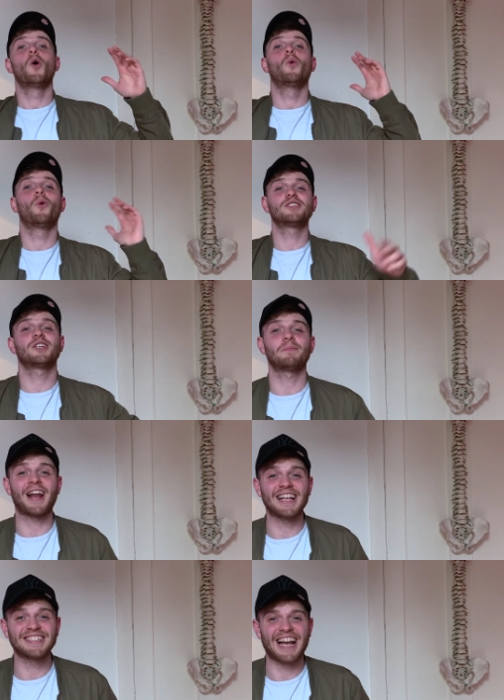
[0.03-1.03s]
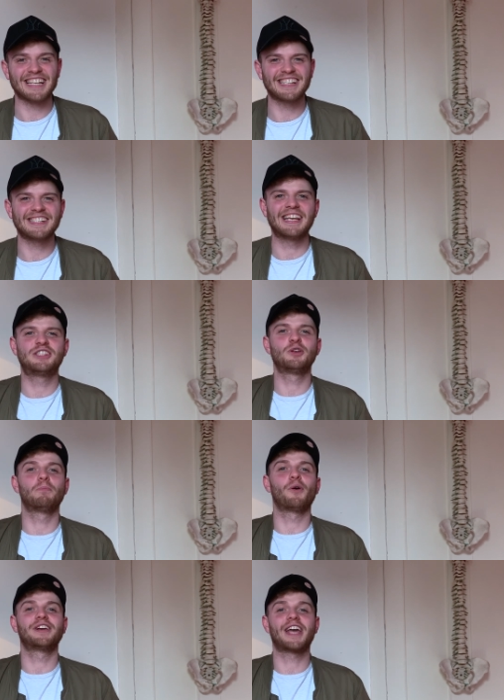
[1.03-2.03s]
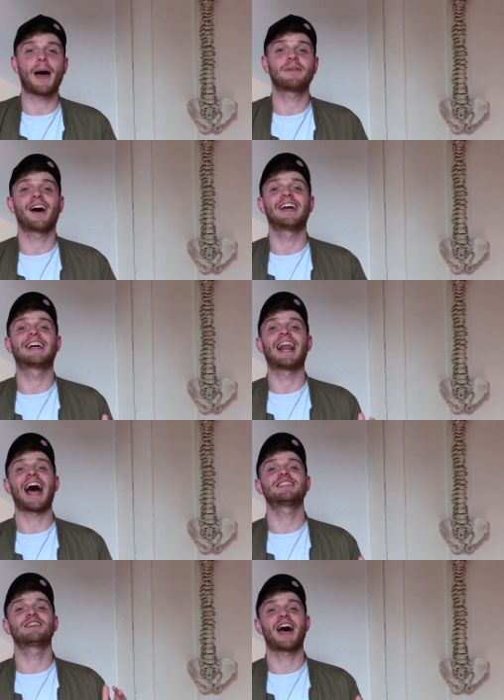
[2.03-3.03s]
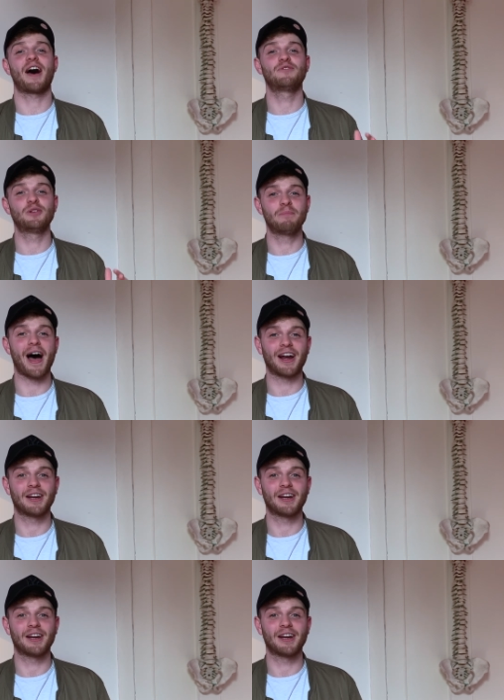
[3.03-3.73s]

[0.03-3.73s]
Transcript: What's up lads and lasses, it's your boy Cap Guy, glad to have you back.